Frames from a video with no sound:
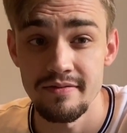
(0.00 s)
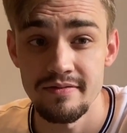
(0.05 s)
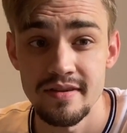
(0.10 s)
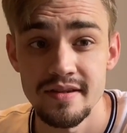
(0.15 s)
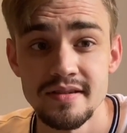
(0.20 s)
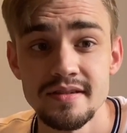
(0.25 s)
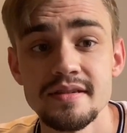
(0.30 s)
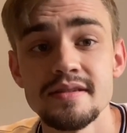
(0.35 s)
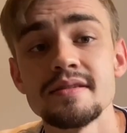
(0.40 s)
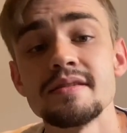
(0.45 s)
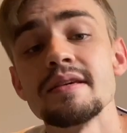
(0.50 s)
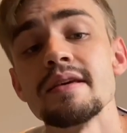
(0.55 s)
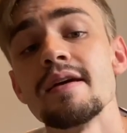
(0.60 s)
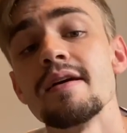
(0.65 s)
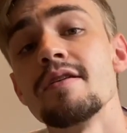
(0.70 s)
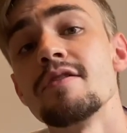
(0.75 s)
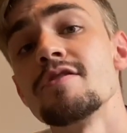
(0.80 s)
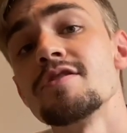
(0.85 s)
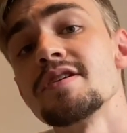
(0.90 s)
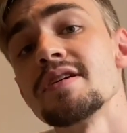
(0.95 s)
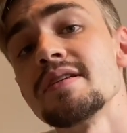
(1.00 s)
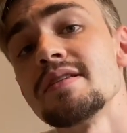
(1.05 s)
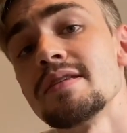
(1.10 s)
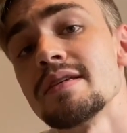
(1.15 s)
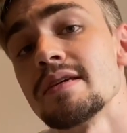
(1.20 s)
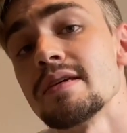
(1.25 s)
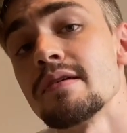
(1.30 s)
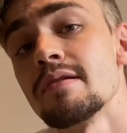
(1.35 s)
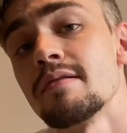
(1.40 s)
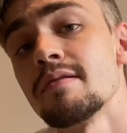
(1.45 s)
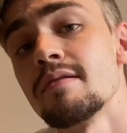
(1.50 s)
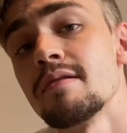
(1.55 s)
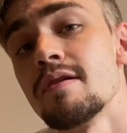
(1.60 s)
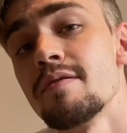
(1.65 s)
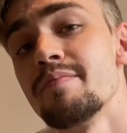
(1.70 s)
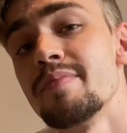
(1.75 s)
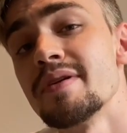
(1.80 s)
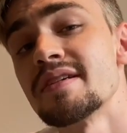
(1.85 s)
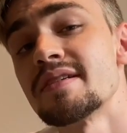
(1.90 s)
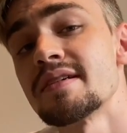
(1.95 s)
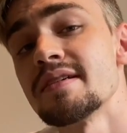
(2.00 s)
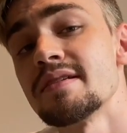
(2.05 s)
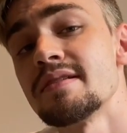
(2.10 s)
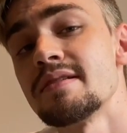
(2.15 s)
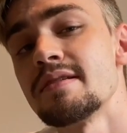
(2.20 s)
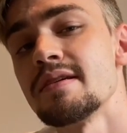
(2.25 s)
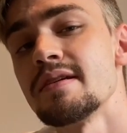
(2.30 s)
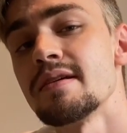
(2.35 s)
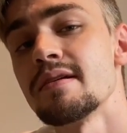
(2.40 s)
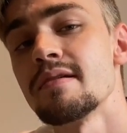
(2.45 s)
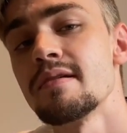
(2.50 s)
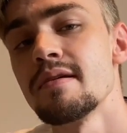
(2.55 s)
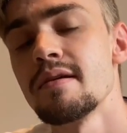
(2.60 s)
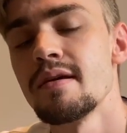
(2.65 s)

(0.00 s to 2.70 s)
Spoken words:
This is the energy tea, hibiscus tea.